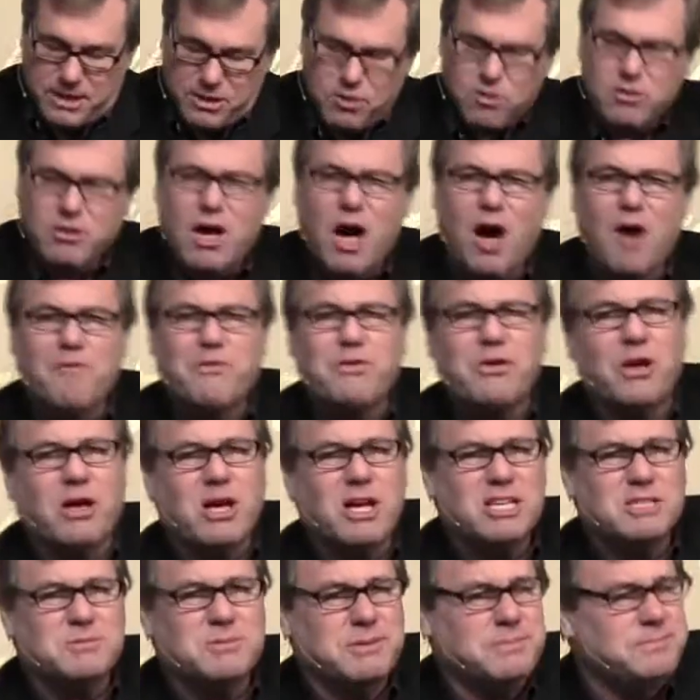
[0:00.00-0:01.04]
you'd call for your
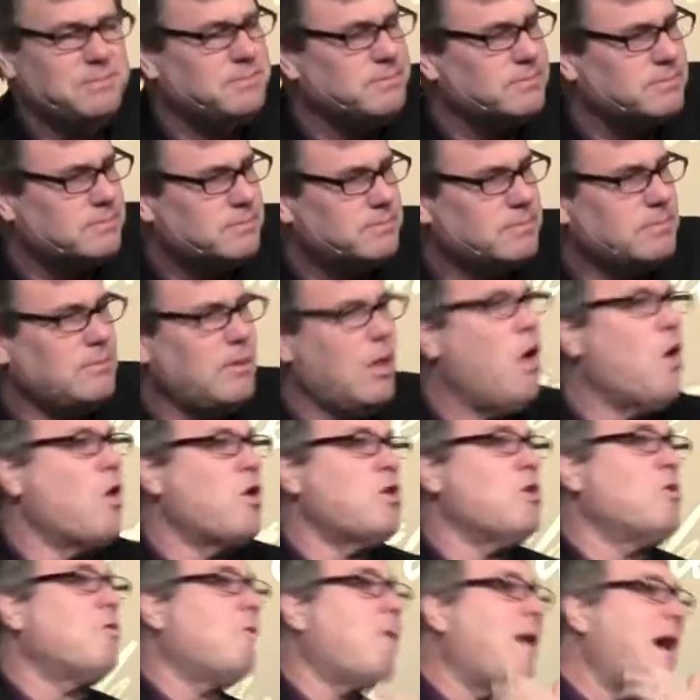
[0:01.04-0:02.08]
husband
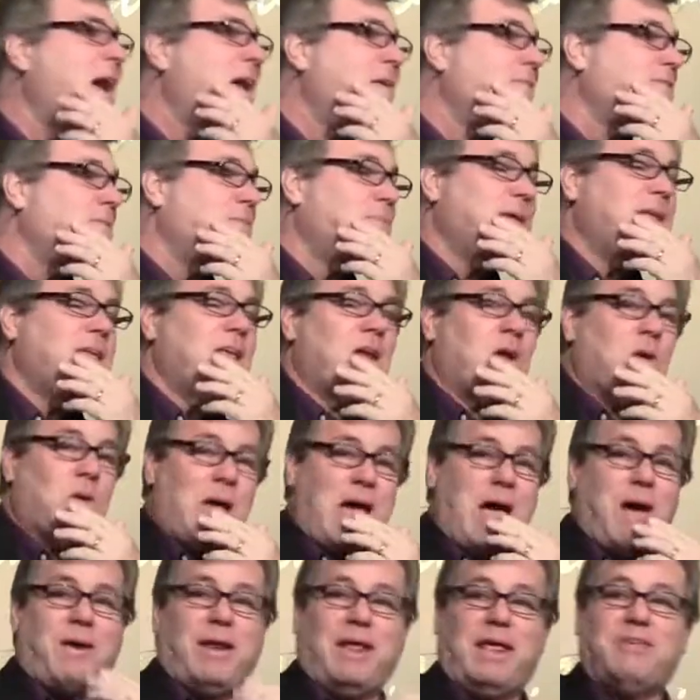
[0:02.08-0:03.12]
or your wife, depending
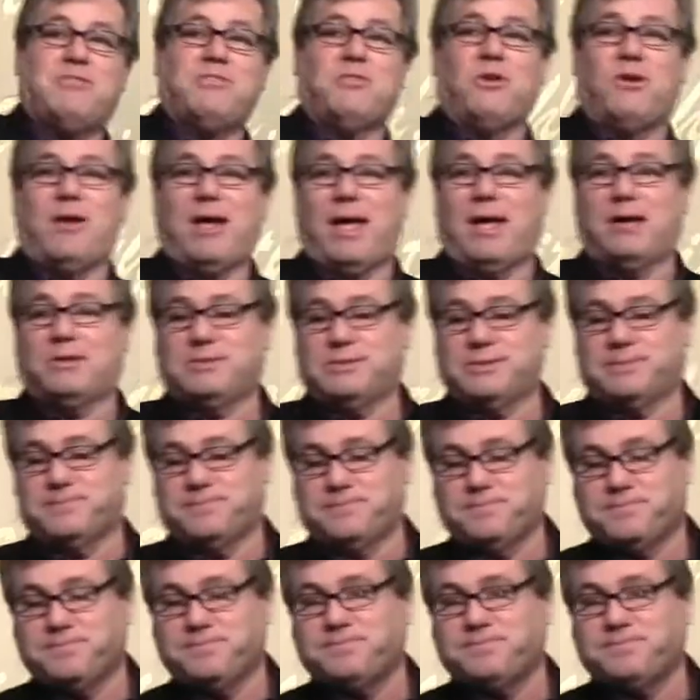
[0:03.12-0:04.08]
on how it is in your house.